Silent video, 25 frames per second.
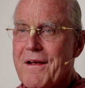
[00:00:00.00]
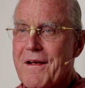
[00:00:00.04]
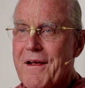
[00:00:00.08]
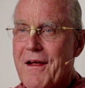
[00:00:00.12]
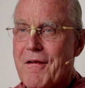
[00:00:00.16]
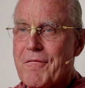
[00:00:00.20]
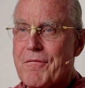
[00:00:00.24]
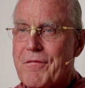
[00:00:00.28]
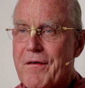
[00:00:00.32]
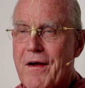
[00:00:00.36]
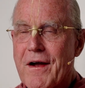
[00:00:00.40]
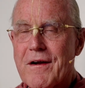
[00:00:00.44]
In
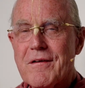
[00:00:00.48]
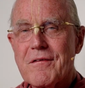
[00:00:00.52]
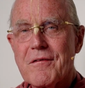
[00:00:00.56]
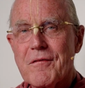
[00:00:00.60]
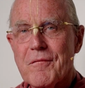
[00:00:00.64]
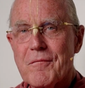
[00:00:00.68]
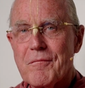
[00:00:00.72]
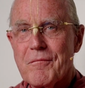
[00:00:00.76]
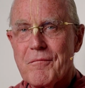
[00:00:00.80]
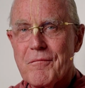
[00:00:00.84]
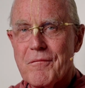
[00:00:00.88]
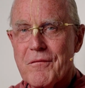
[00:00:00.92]
fact,
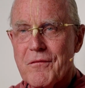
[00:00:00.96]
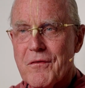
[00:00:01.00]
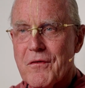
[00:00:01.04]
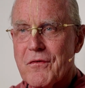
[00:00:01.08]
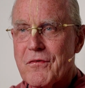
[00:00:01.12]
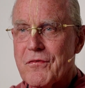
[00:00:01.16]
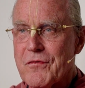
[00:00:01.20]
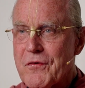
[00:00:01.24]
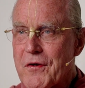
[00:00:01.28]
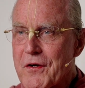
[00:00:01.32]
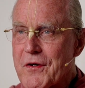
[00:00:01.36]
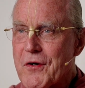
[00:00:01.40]
the
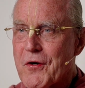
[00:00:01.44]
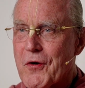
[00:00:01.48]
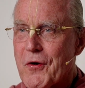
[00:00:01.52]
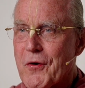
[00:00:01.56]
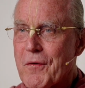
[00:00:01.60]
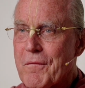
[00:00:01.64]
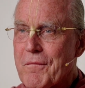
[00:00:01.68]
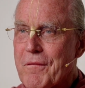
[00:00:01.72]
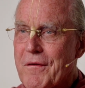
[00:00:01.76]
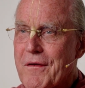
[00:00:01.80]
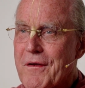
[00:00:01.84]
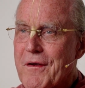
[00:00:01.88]

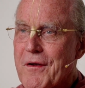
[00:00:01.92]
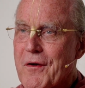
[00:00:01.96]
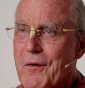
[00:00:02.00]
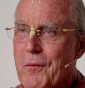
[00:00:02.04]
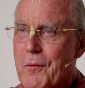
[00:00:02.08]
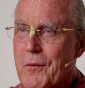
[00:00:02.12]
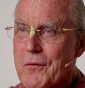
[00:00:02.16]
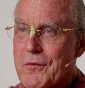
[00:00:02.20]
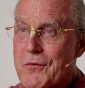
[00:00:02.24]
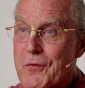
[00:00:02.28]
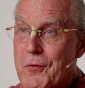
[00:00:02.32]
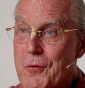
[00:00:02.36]
singer
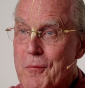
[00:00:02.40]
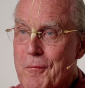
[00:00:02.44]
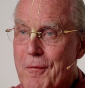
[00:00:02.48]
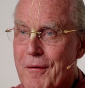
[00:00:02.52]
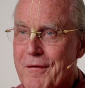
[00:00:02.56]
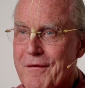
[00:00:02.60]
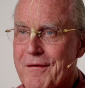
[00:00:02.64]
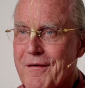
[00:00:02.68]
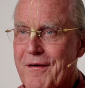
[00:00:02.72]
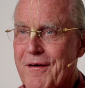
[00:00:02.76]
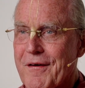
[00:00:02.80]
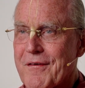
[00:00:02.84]
was
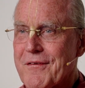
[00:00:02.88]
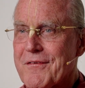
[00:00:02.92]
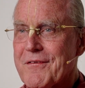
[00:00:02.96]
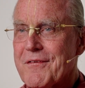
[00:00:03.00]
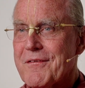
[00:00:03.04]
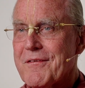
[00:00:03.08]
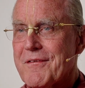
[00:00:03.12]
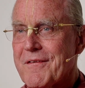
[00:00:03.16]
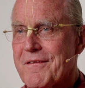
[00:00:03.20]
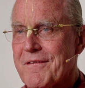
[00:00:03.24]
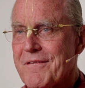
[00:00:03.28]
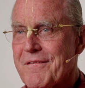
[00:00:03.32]
Kumbhan.
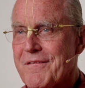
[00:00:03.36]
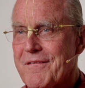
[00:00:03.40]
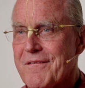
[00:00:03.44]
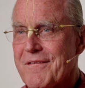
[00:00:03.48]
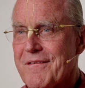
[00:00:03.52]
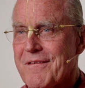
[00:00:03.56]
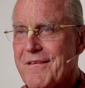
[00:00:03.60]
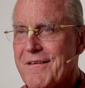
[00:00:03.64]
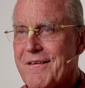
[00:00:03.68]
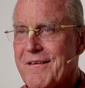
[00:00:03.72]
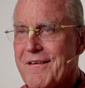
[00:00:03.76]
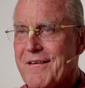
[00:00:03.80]

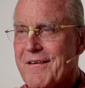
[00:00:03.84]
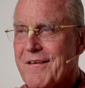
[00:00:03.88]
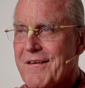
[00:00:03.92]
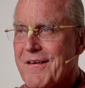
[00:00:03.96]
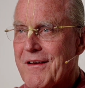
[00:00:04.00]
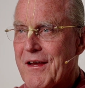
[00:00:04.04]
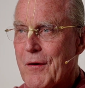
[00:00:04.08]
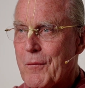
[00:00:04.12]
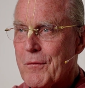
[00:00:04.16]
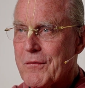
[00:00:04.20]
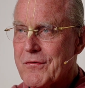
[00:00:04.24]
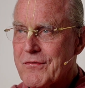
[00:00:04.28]

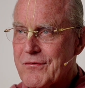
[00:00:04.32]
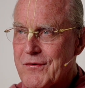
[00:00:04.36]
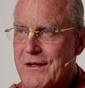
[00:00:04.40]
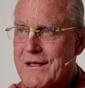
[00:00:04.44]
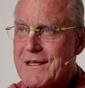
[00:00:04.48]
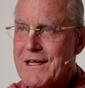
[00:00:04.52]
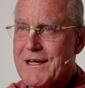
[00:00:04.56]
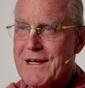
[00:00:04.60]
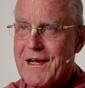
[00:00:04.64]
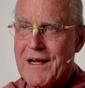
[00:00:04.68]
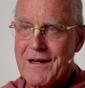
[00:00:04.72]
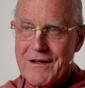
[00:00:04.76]
He was
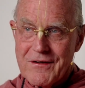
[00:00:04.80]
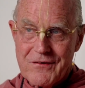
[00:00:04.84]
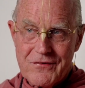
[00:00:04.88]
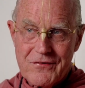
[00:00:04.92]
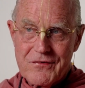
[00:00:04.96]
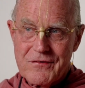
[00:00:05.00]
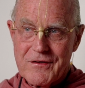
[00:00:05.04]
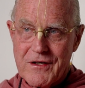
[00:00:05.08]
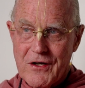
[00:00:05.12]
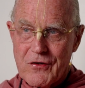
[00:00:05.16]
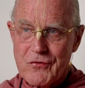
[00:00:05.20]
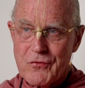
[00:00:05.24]
singing at his
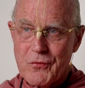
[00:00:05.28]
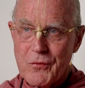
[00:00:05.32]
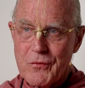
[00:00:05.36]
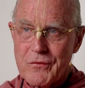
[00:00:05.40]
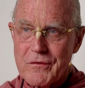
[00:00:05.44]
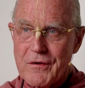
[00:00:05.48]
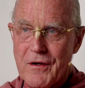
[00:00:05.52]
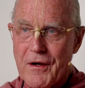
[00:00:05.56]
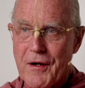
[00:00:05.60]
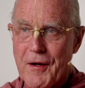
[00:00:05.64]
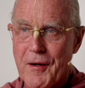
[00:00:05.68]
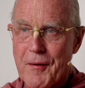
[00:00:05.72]
scheduled
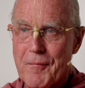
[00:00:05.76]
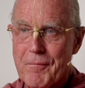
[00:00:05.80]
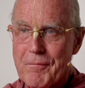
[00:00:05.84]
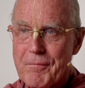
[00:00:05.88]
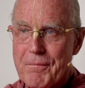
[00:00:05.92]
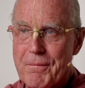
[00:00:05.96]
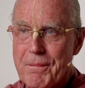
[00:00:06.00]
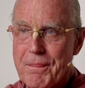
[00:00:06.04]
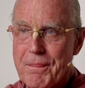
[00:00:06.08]
time.